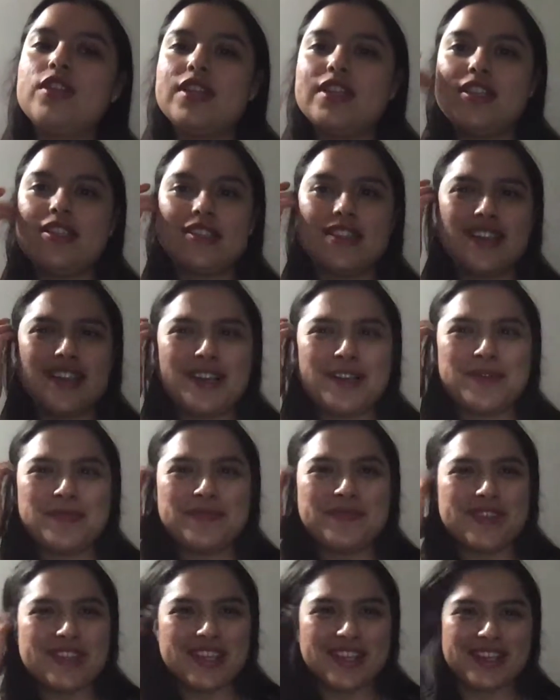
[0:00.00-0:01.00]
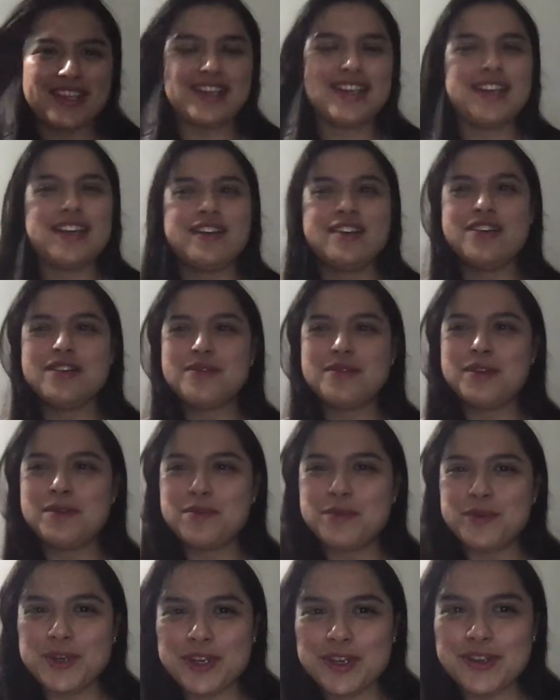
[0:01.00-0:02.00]
this, and I don't want to
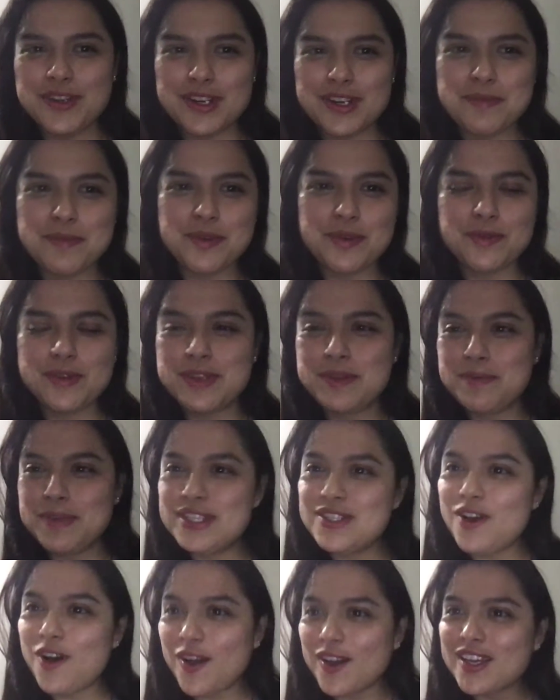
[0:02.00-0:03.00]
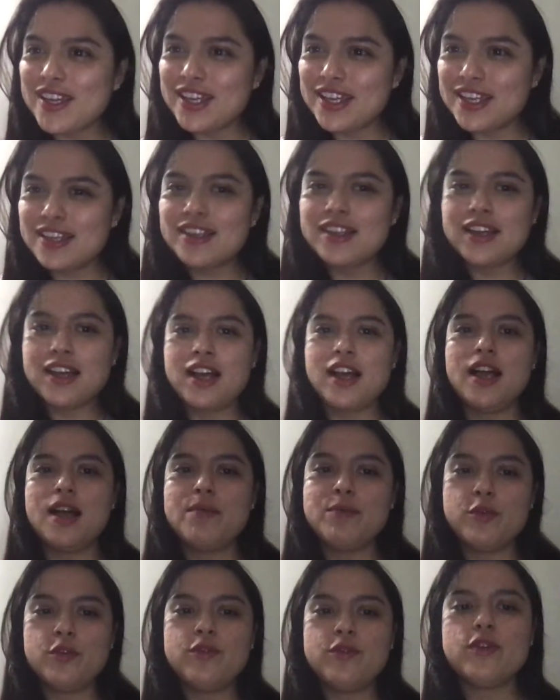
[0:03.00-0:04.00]
bore you anymore with me talking.
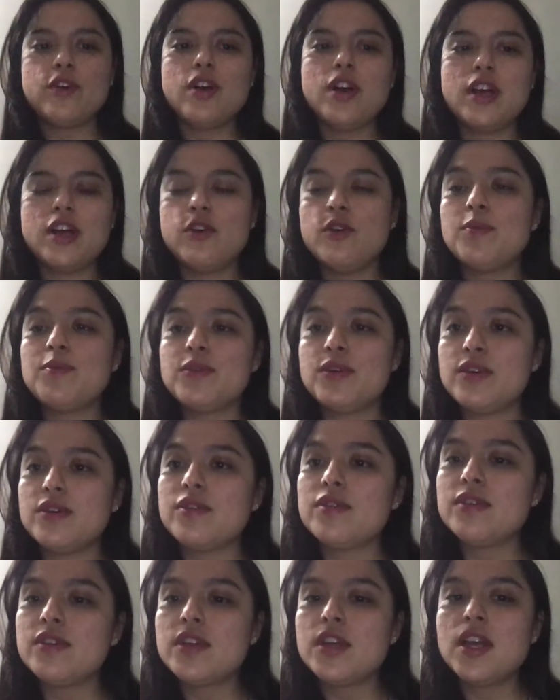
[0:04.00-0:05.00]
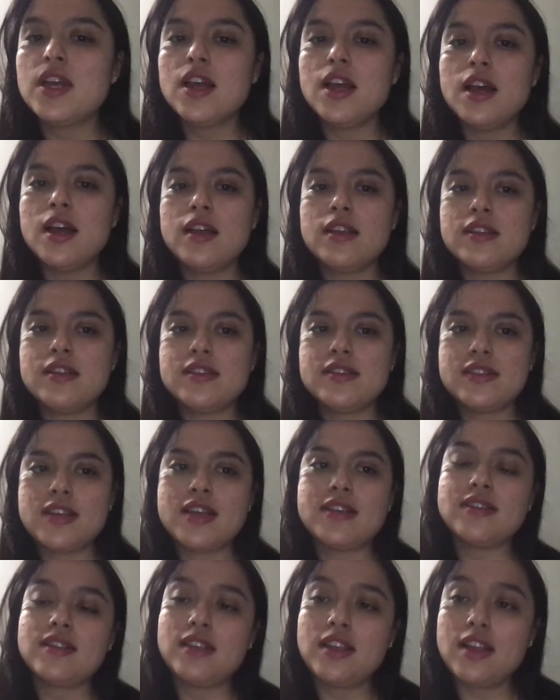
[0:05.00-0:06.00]
Overall, I hope this
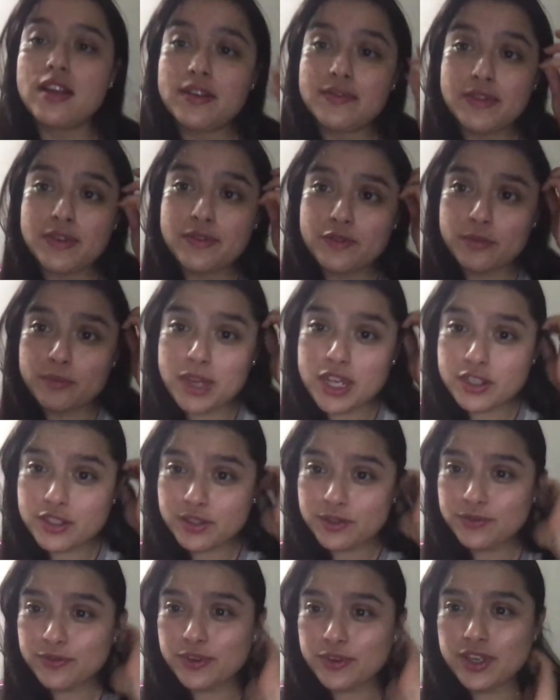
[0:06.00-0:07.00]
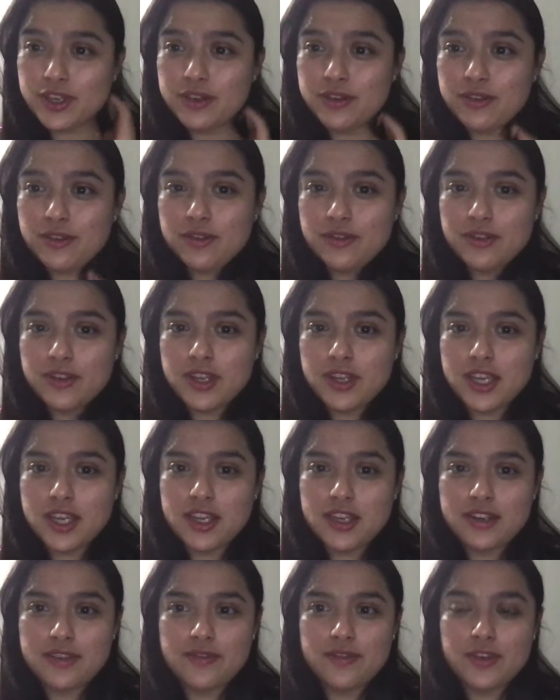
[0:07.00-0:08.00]
has a lot of information for you,
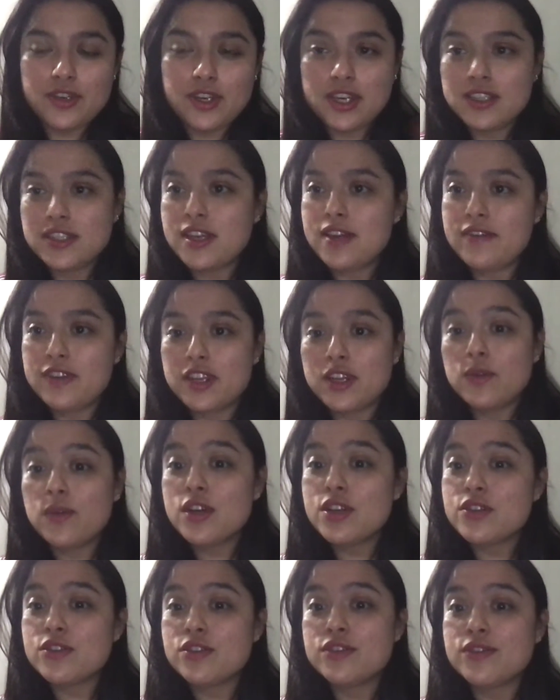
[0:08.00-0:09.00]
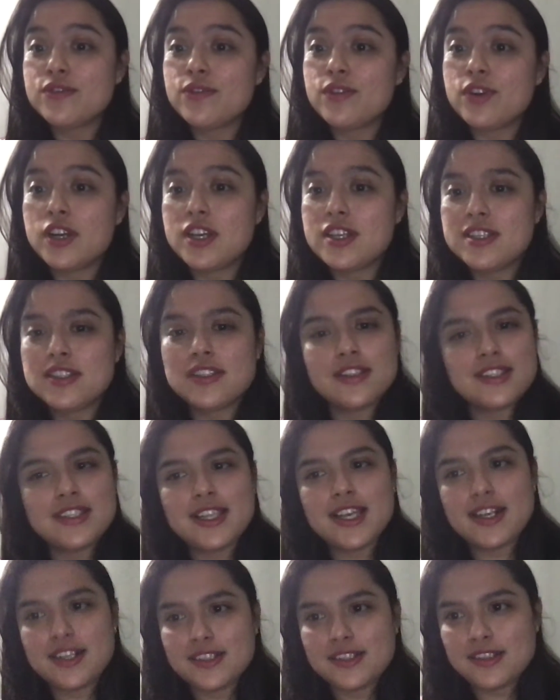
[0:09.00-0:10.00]
and if you guys have any questions for us, just
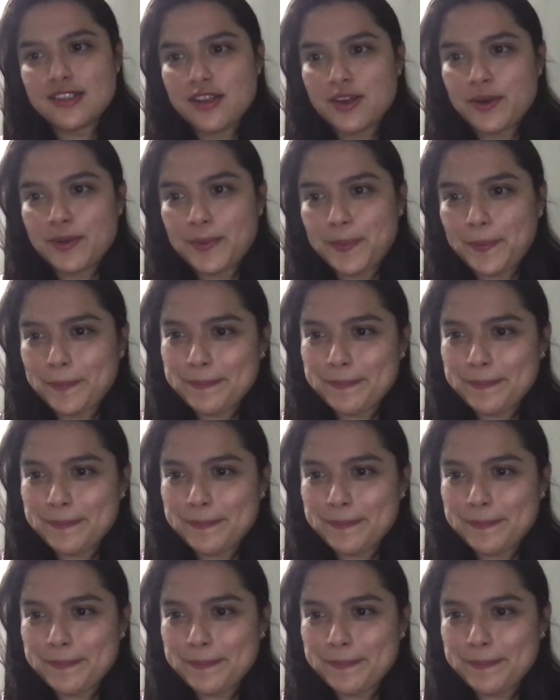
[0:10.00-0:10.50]
let us know.